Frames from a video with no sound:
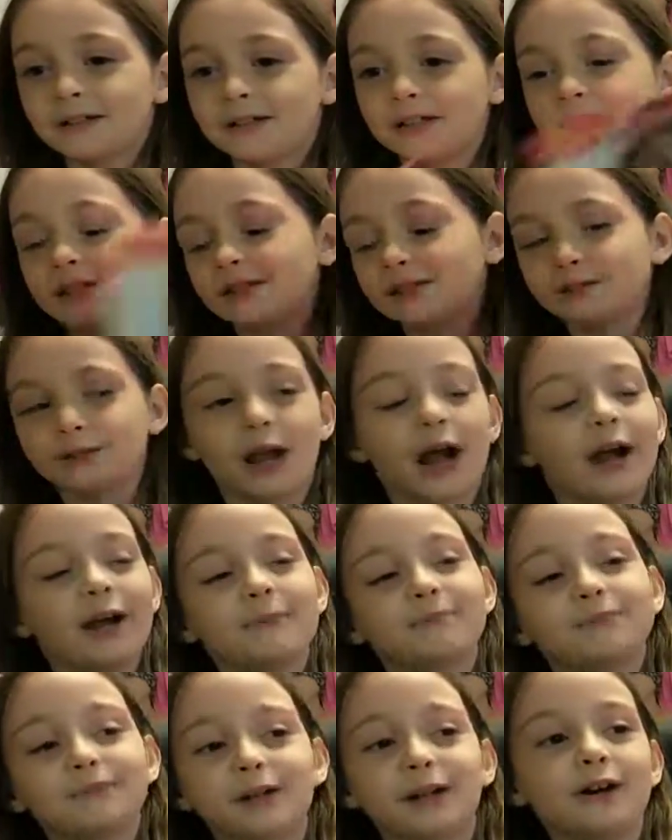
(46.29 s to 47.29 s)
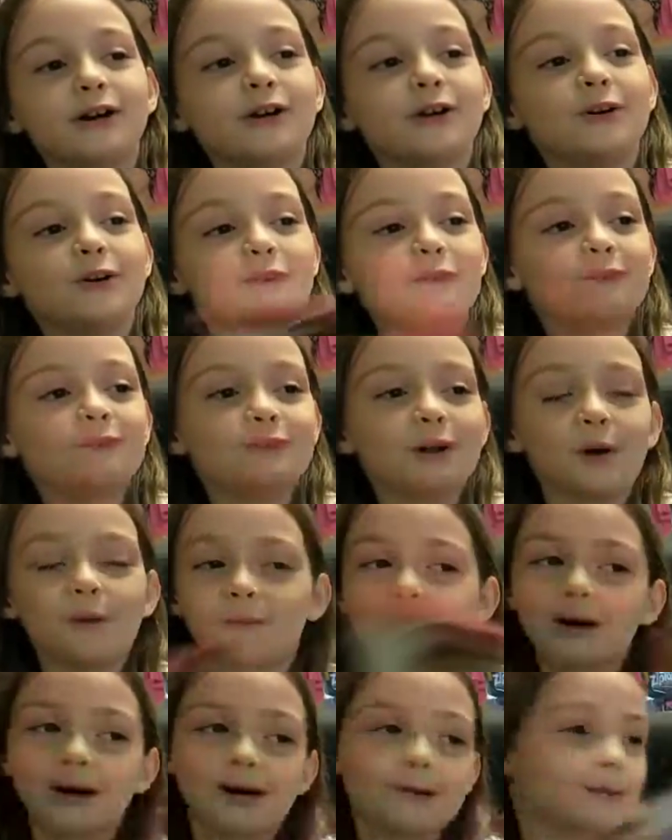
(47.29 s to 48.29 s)
This is child proof.
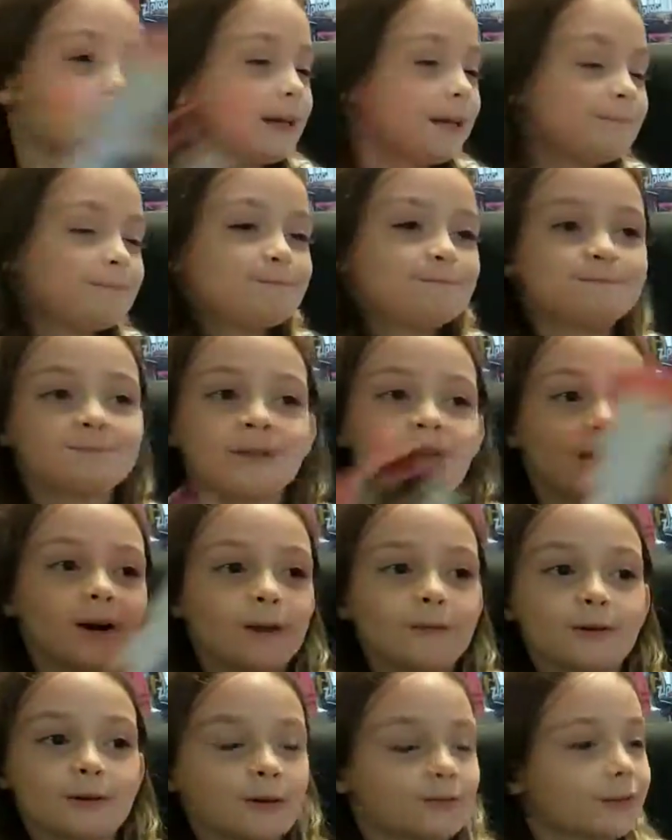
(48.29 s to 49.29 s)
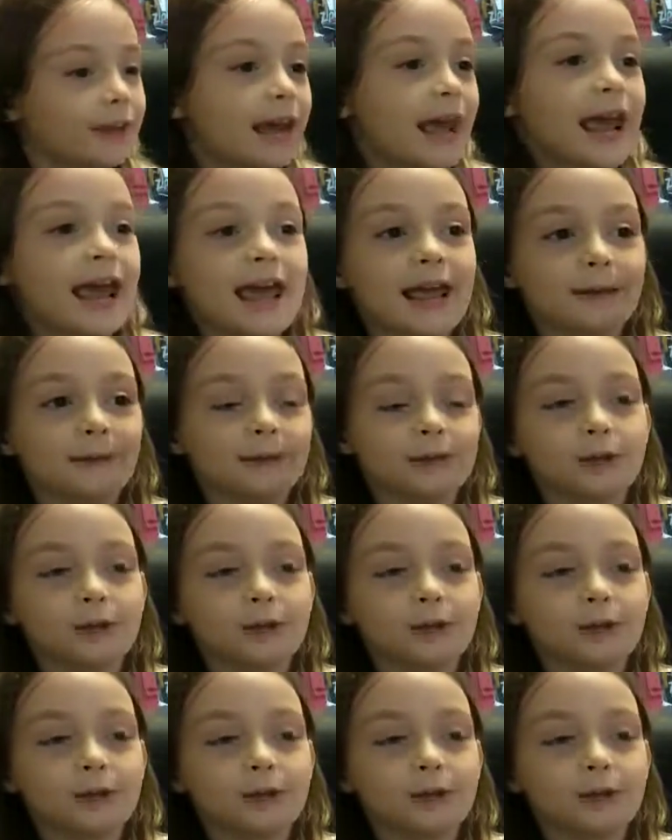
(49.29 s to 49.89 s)
Don't worry, we're okay.